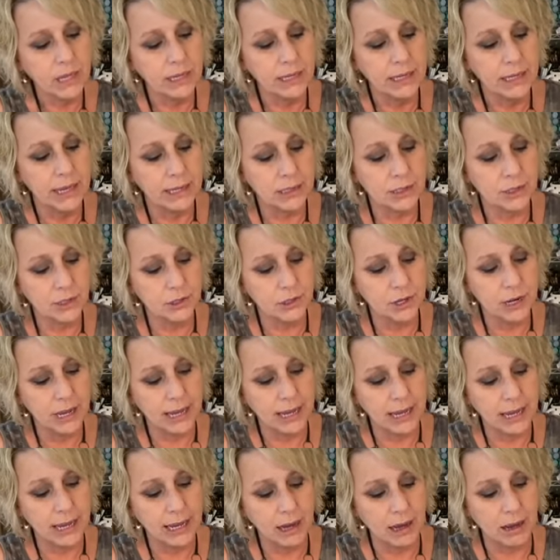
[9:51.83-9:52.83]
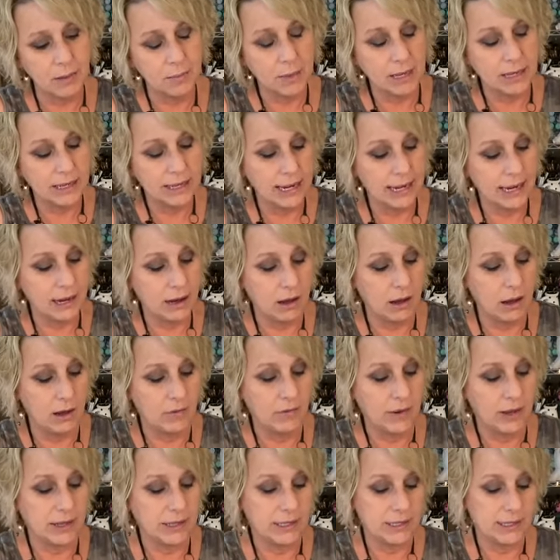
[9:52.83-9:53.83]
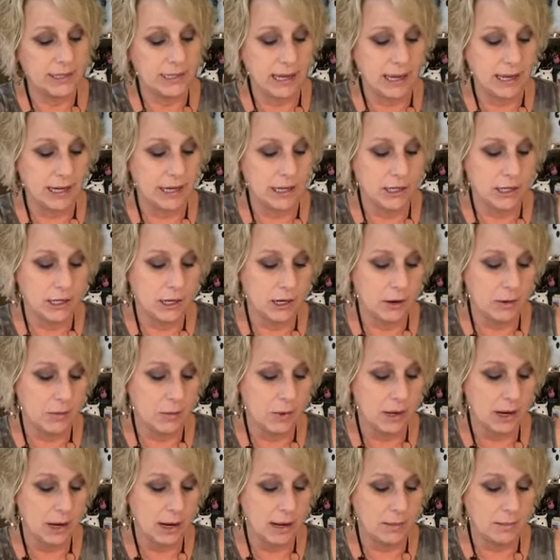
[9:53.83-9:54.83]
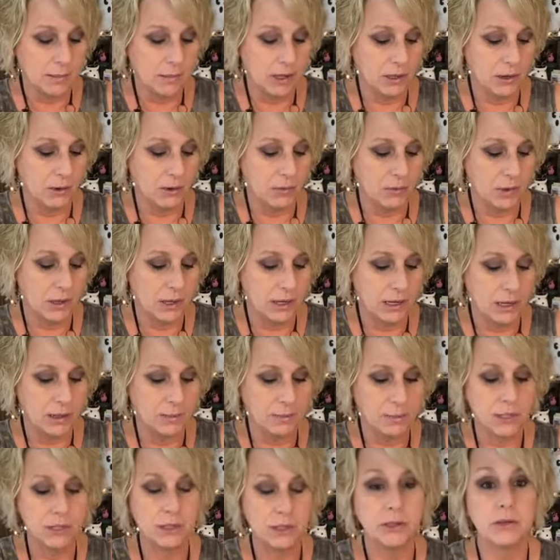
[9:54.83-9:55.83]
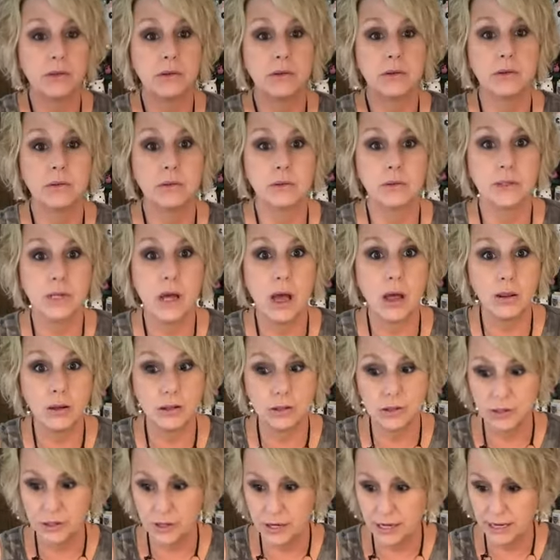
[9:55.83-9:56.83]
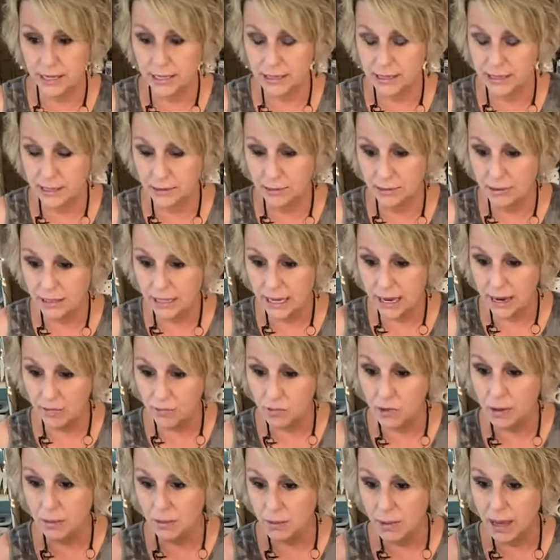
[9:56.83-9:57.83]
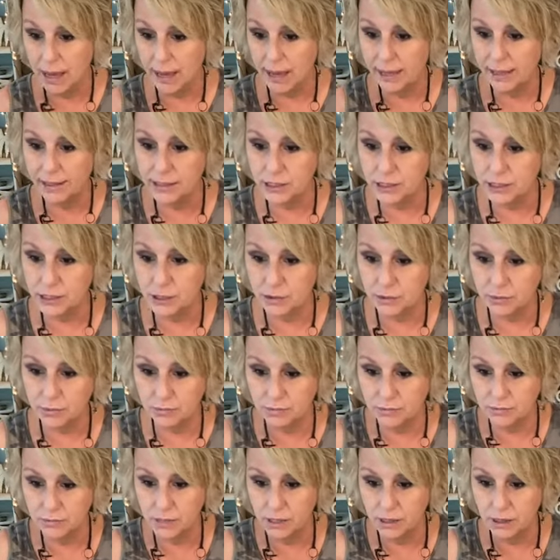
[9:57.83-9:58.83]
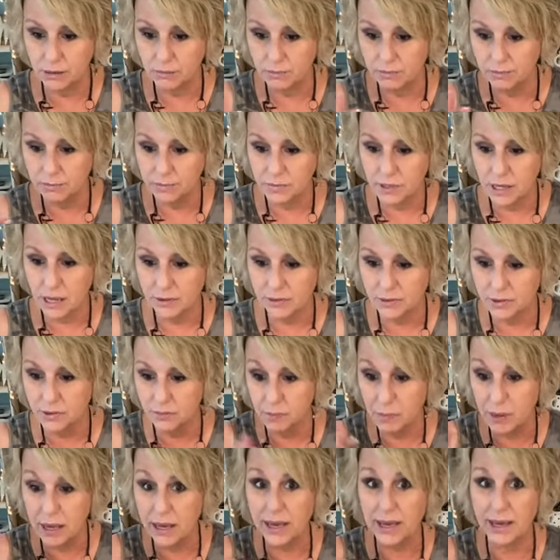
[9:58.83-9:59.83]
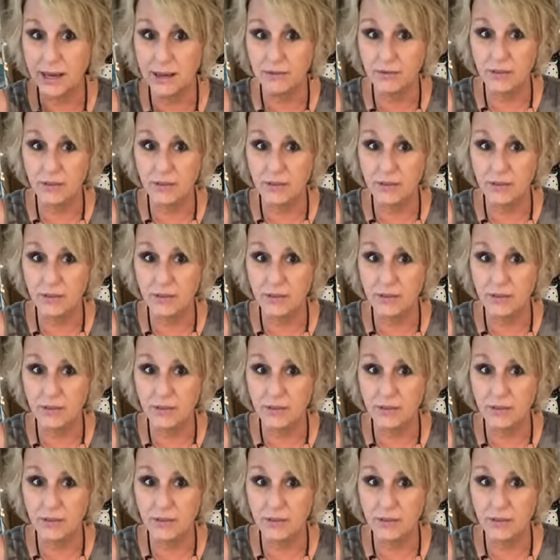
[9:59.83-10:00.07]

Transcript: Yesterday, on my day off, I decided, you know what, I'm going to run up to Dollar Tree and see what they have, one of mine, just a, you know, not the big